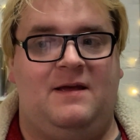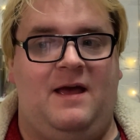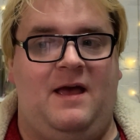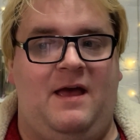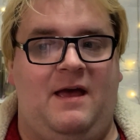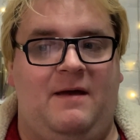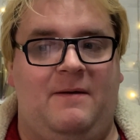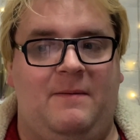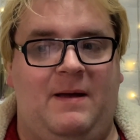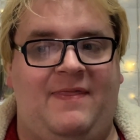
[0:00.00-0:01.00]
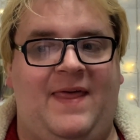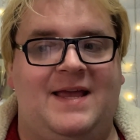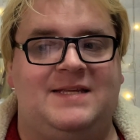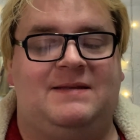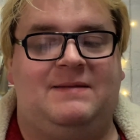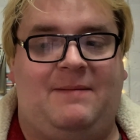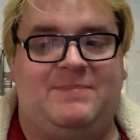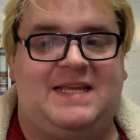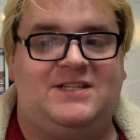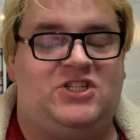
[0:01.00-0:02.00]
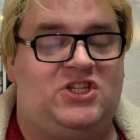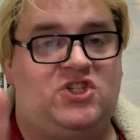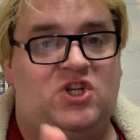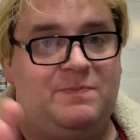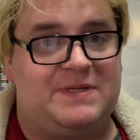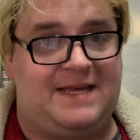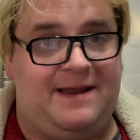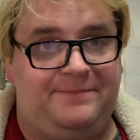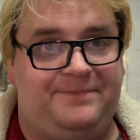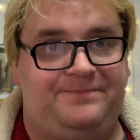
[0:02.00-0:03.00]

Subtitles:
and that percentage is 2%.